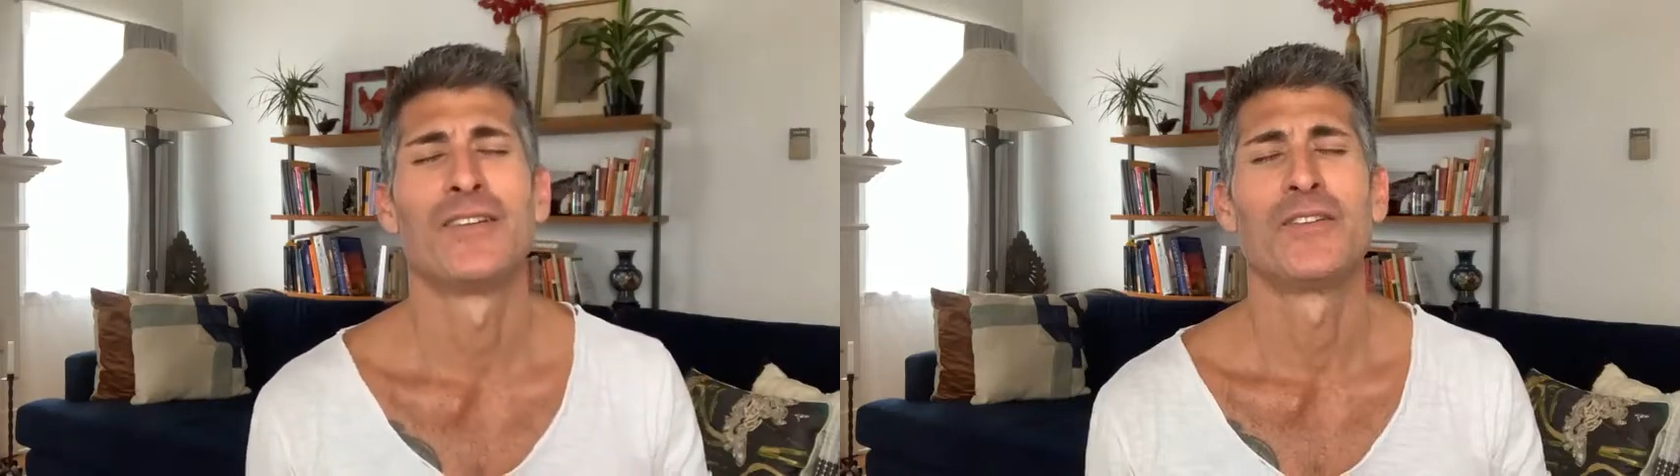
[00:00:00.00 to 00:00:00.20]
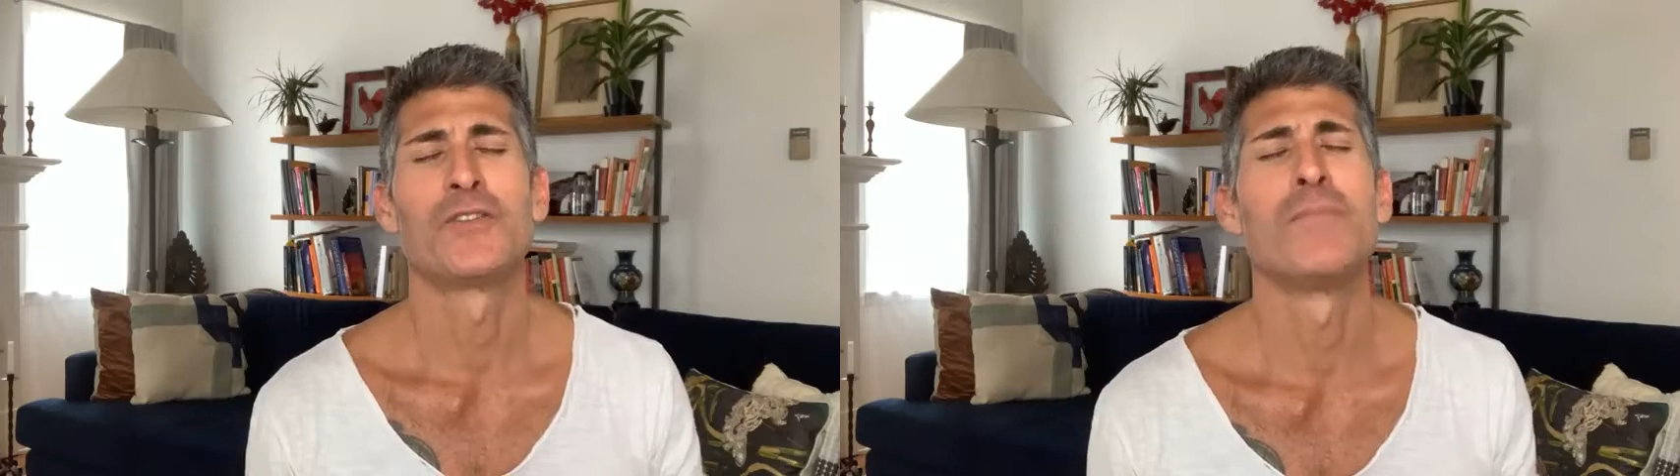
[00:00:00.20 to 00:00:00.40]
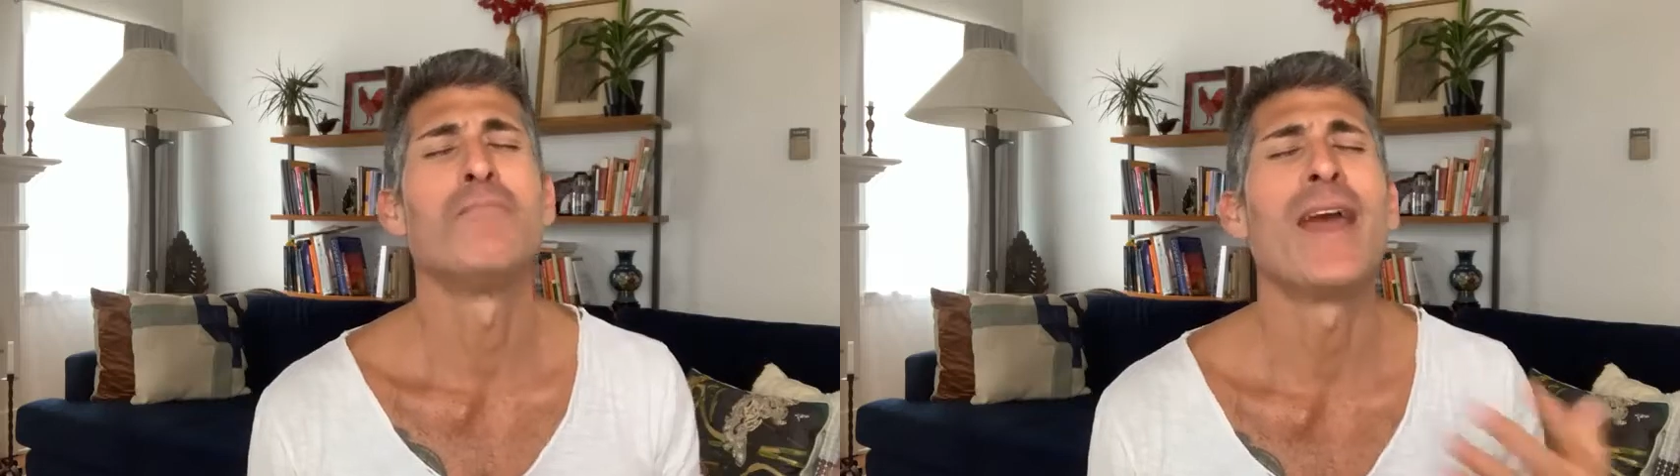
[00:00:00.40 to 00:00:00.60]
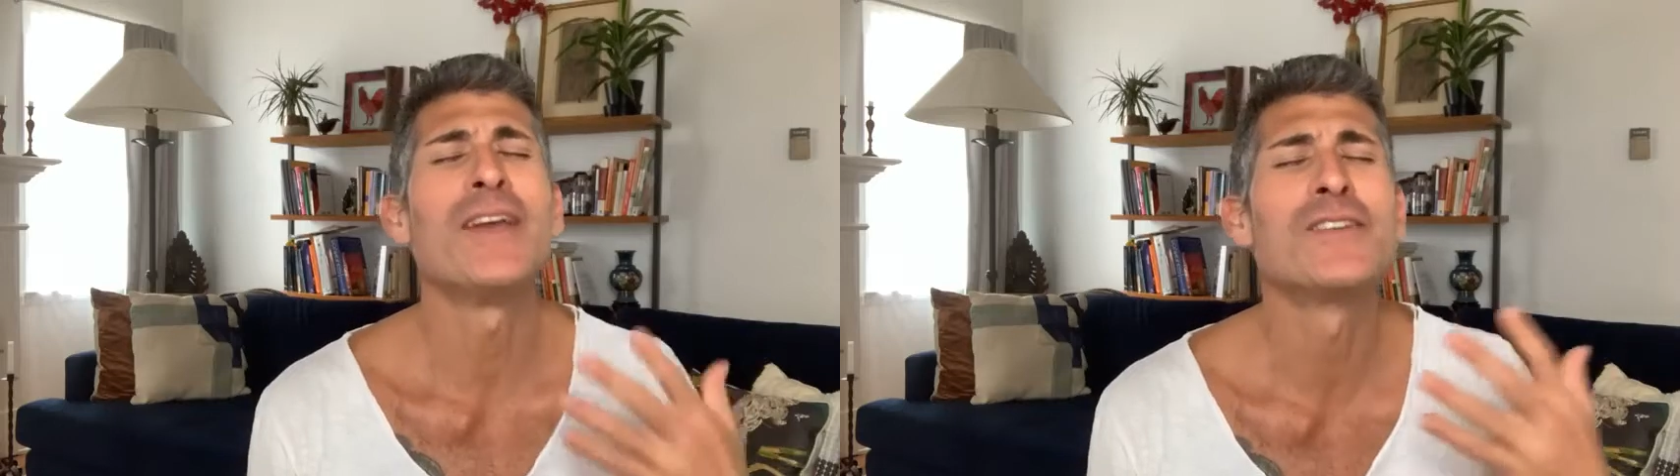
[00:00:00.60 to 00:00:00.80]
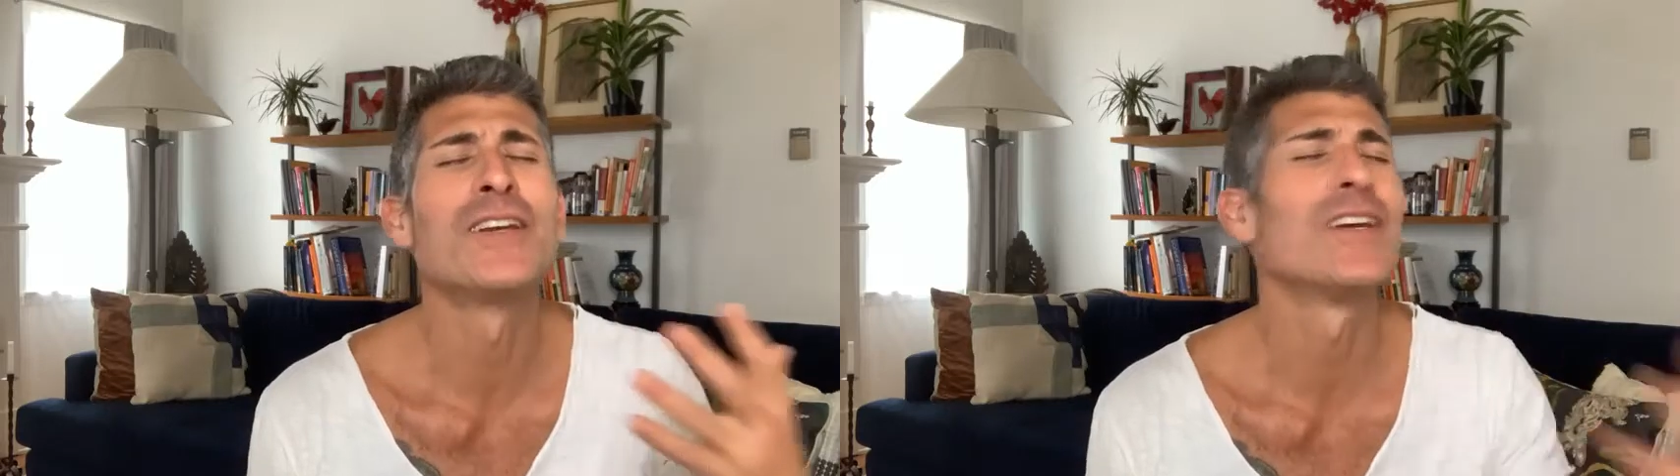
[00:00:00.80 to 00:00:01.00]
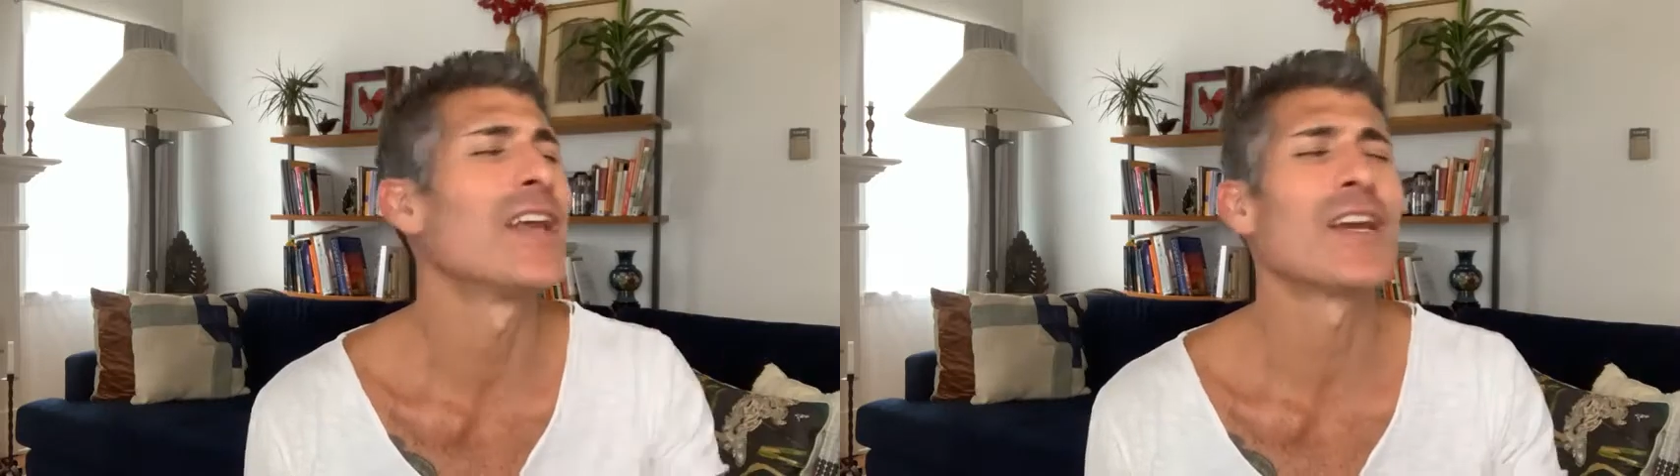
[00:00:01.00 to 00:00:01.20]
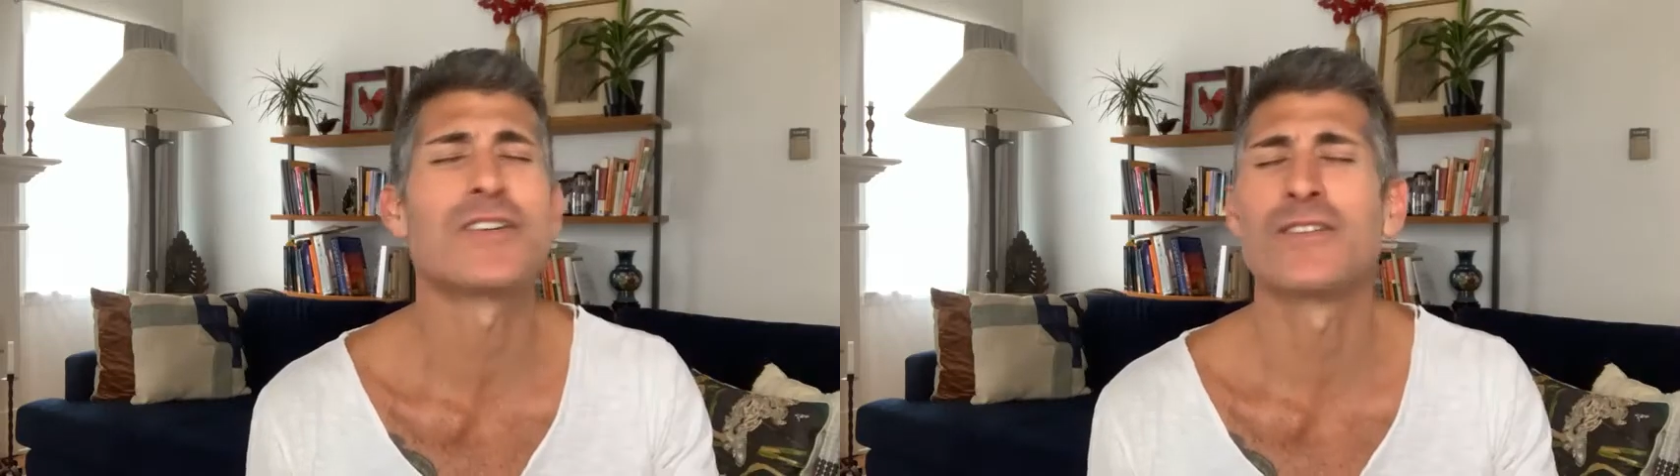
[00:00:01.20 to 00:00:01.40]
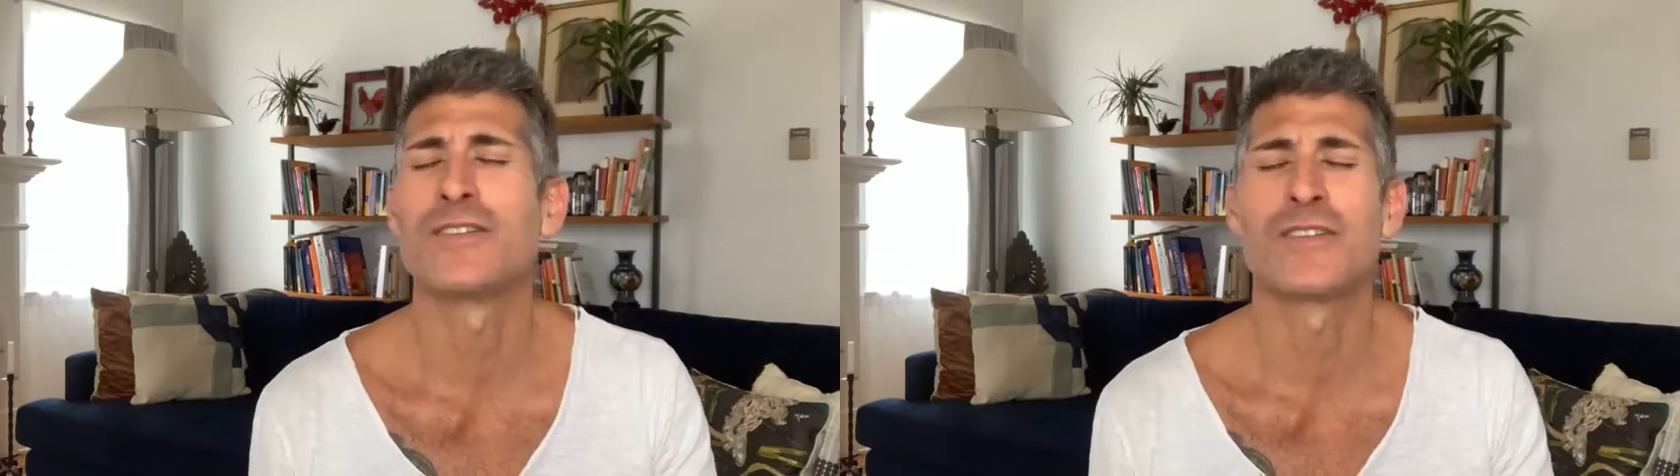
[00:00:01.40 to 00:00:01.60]
those amazing
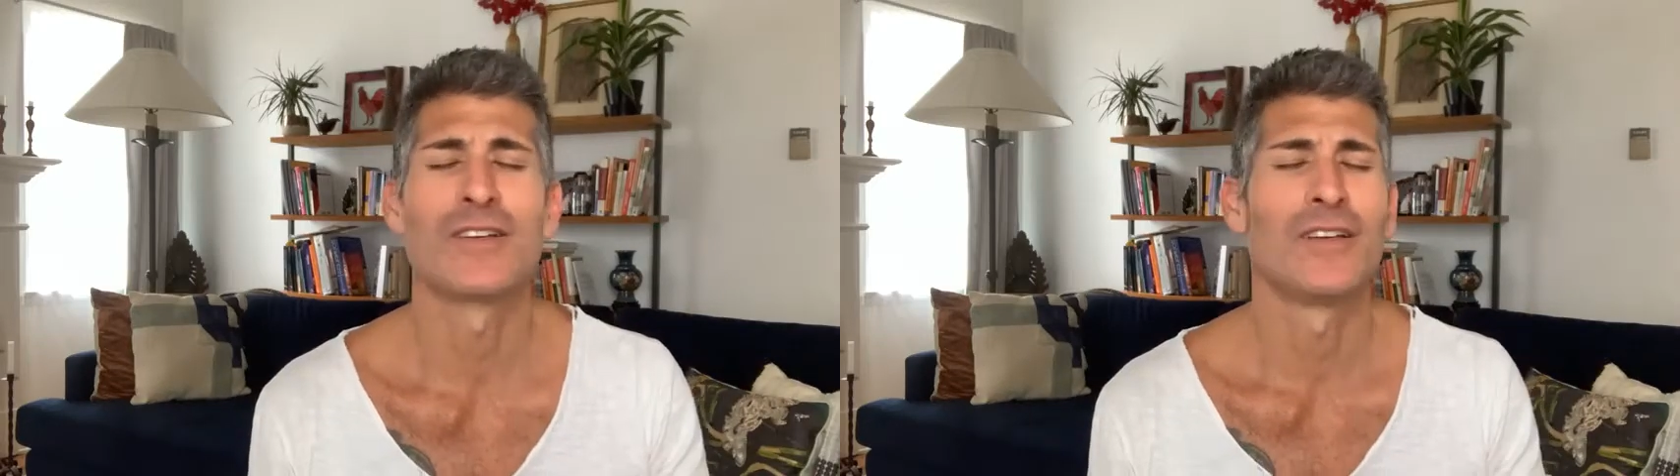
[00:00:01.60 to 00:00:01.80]
connections,